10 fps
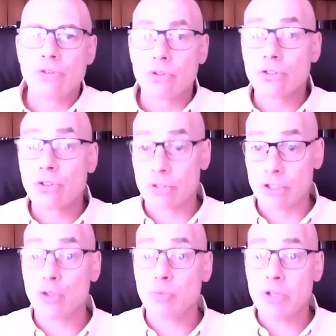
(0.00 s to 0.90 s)
or certainly
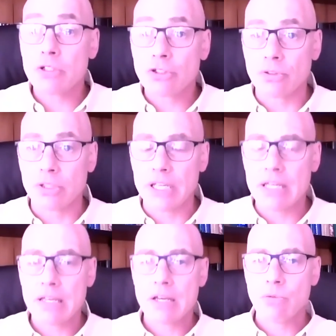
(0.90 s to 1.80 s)
spiritually,
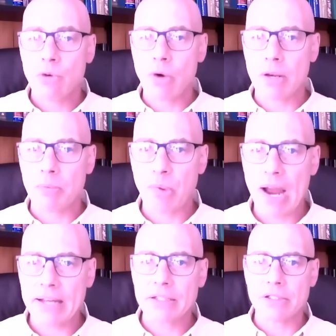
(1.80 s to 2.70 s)
we want to
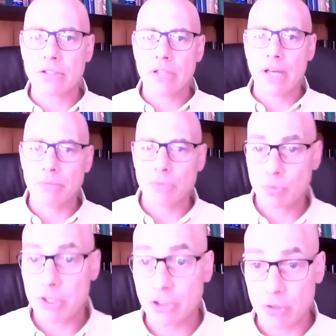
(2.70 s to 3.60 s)
practice
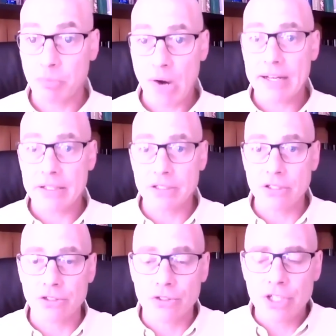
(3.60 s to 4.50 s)
spiritual
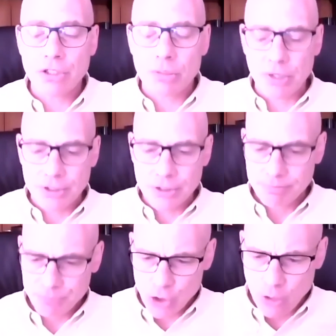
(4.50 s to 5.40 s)
practices or disciplines.
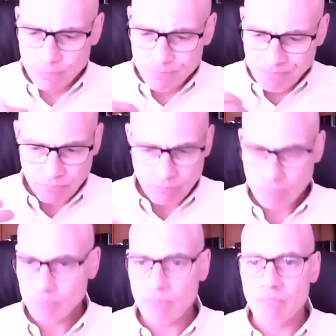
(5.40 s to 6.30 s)
So
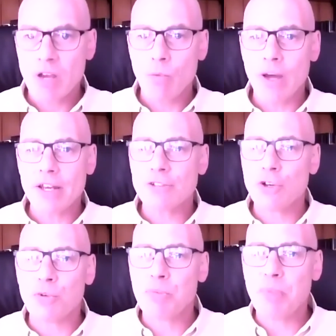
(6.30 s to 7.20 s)
why not
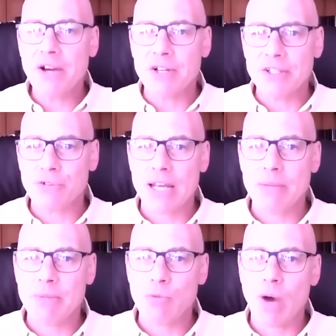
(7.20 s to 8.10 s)
so with parents, right? I
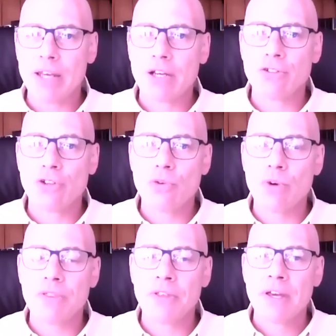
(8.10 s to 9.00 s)
mean, why not so
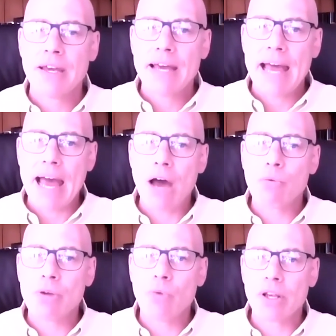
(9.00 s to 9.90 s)
with how
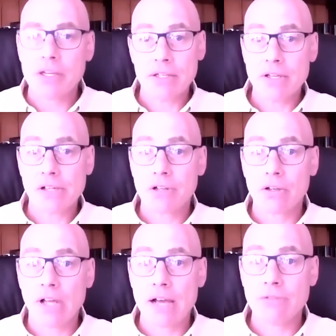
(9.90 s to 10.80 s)
we want to conduct our
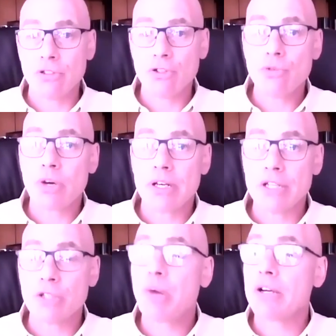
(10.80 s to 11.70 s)
lives and do what it
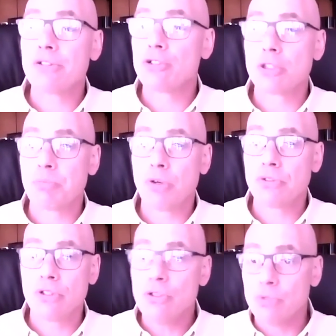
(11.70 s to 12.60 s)
is parents are
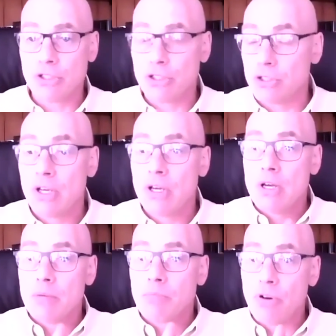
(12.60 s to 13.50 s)
supposed to do, which is
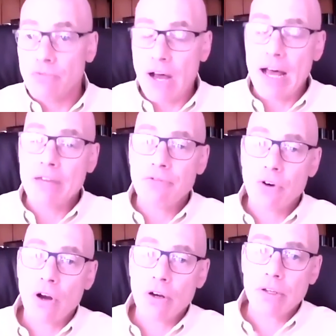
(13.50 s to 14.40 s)
provide for our